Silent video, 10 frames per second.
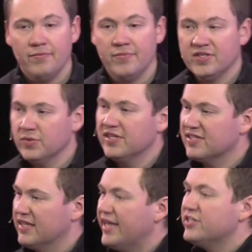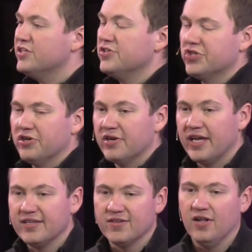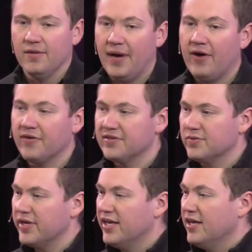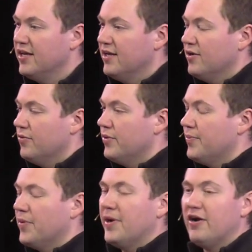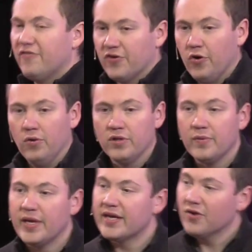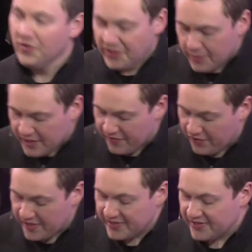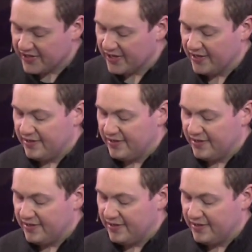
That's what this Lenten journey is all about as we prepare for Holy Week and ultimately for Easter.